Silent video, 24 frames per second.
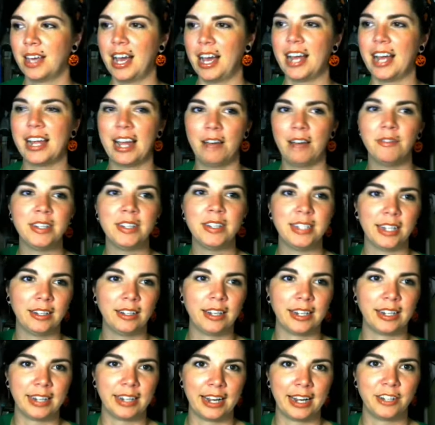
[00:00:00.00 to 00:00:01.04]
have a Deadly
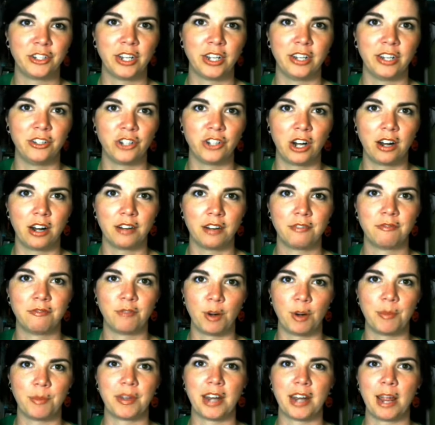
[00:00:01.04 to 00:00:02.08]
Nightshade jar from
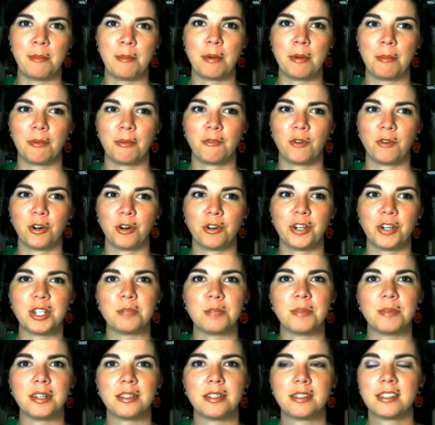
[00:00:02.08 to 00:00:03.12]
The Nightmare Before
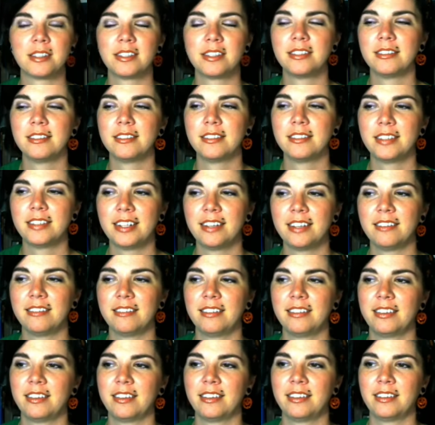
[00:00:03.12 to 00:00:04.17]
Christmas.
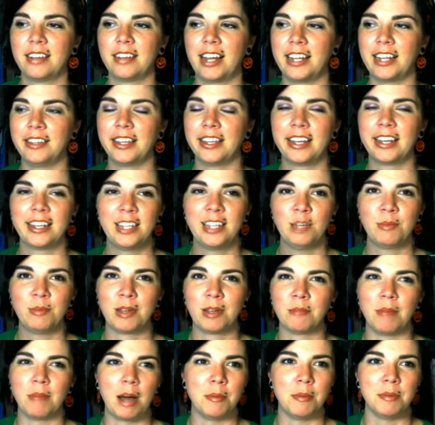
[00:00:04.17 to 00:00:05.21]
I think I keep like
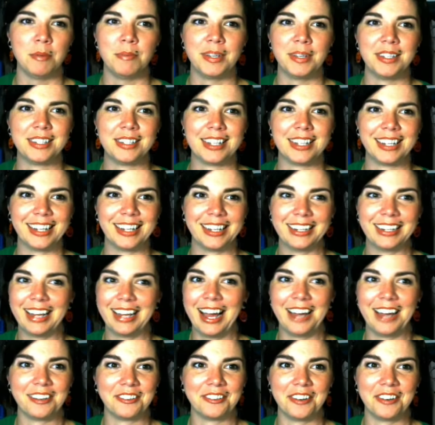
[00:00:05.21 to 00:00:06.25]
bobby pins in it. I
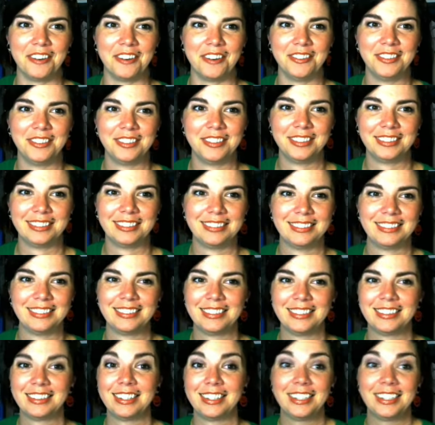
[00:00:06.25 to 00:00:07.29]
don't know.
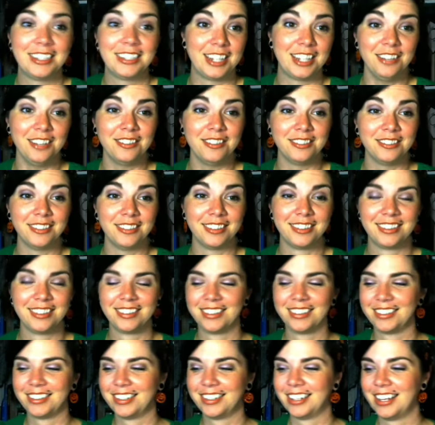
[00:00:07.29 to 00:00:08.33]
It's cute.
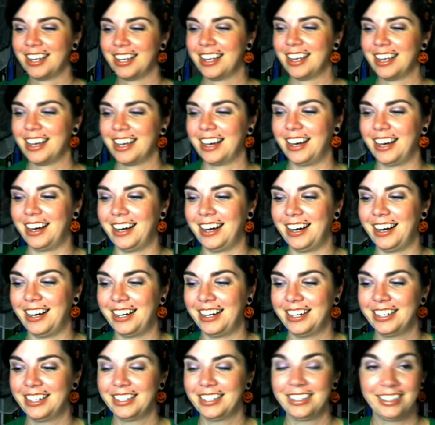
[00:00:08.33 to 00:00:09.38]

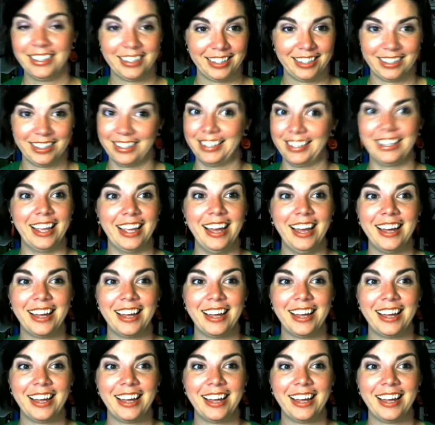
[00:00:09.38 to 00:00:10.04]
Yeah.